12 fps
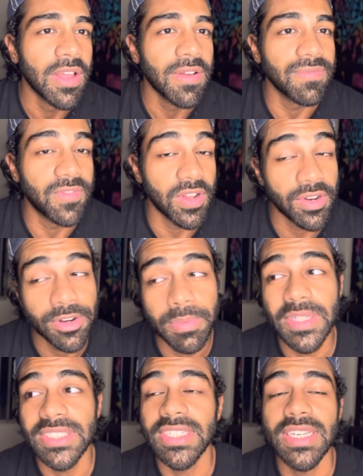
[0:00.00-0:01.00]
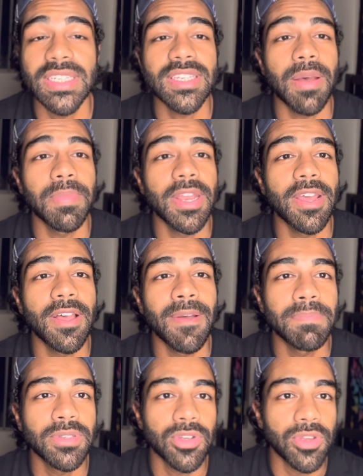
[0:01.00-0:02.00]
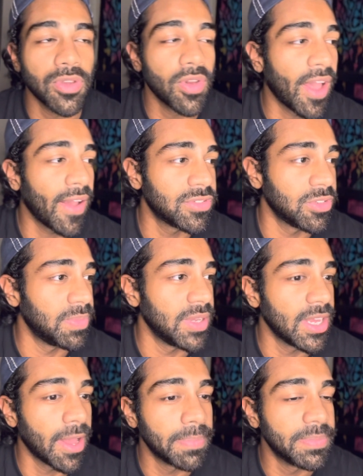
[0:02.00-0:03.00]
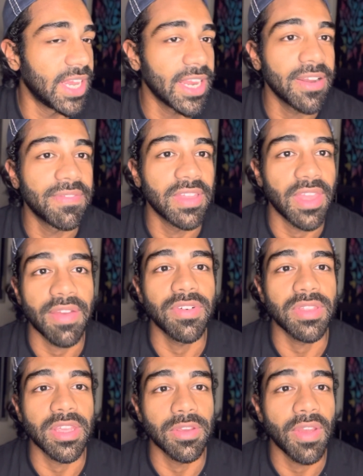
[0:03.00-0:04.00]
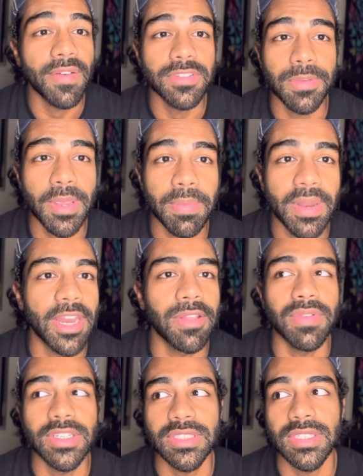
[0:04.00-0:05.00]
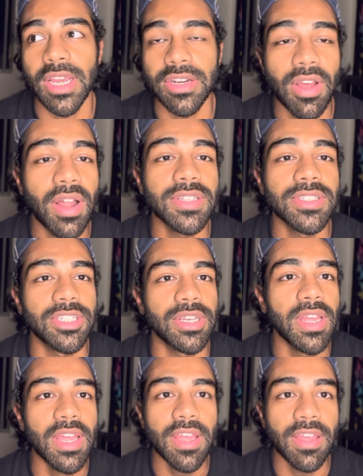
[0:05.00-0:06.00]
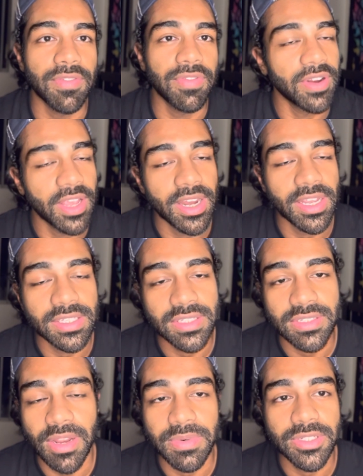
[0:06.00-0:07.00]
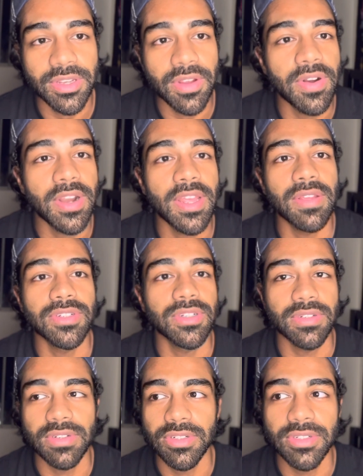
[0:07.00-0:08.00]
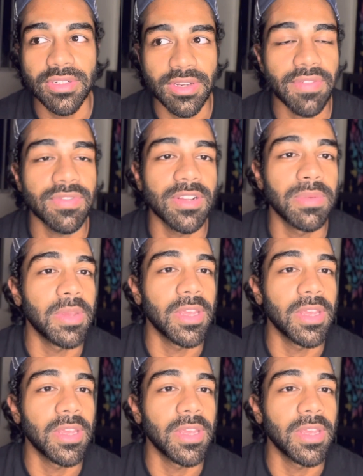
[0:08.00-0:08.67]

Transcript: vulnerabilities coming up. So you have to be updated with everything. You have to be updated with technology. If you're getting into cybersecurity, you should definitely